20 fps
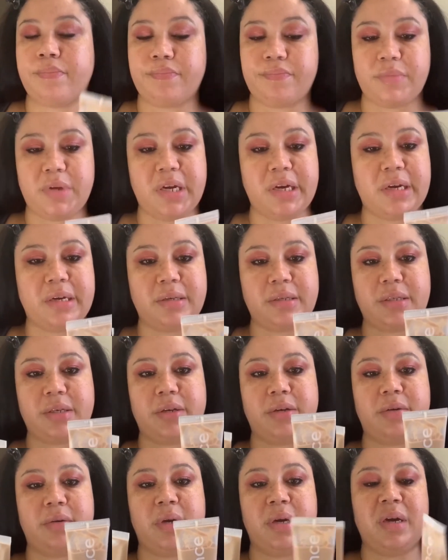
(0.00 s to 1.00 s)
Yeah,
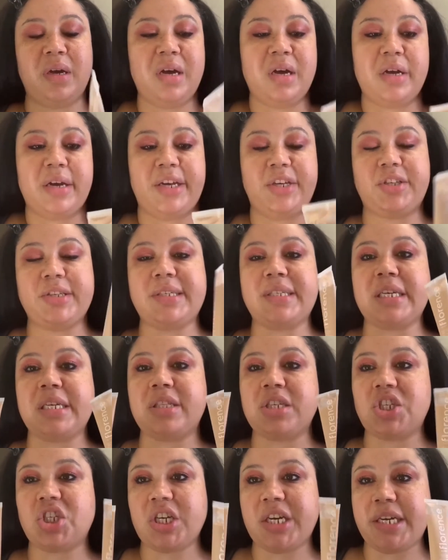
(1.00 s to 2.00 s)
so it does say the
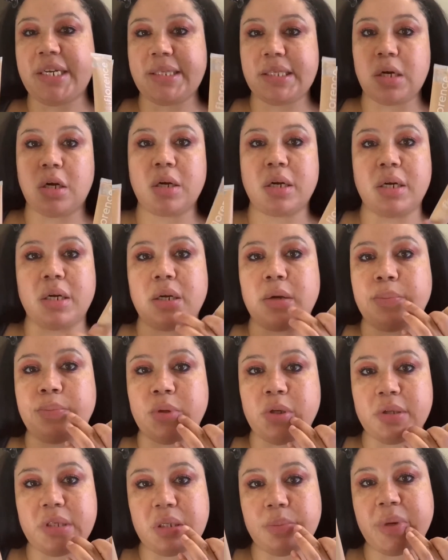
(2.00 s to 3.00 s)
shades on
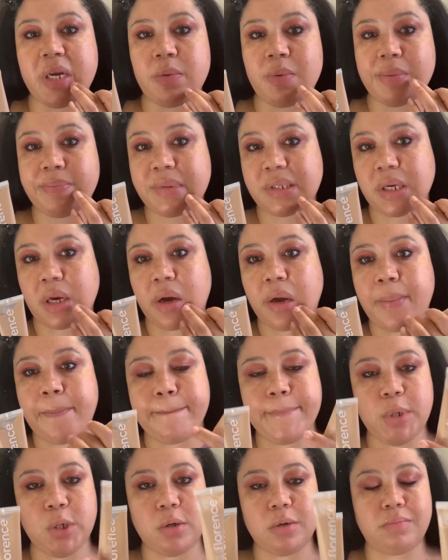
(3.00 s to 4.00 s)
Beauty Bay website,
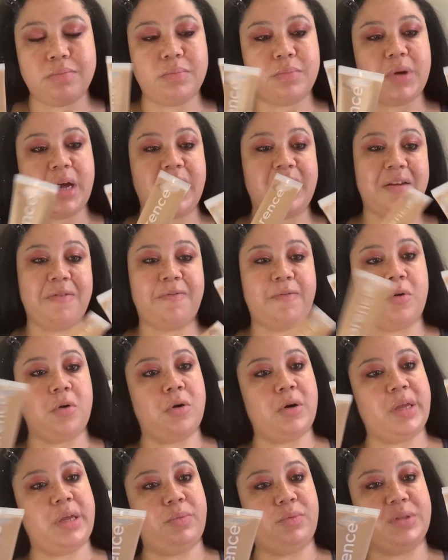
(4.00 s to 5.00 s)
but I thought
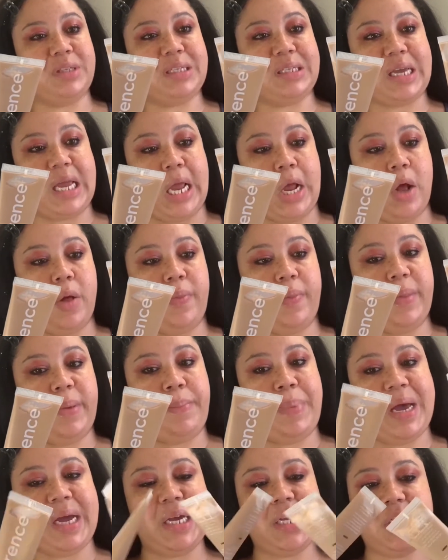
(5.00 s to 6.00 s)
it would say it on the
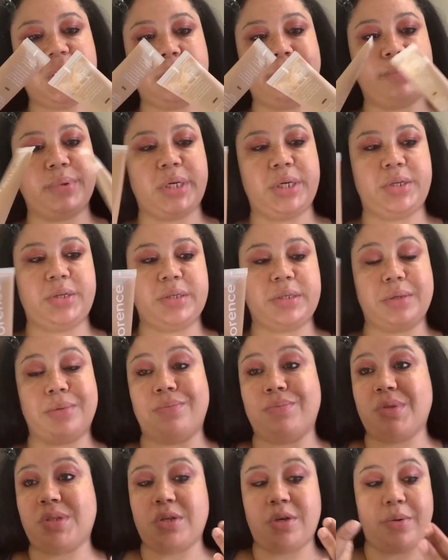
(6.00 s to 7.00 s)
packaging, but it doesn't,
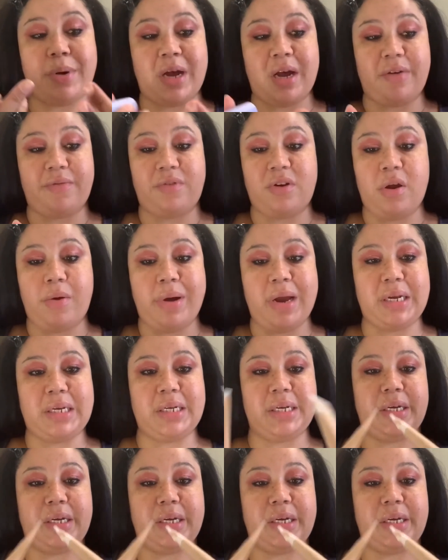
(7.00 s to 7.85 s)
so I have no idea.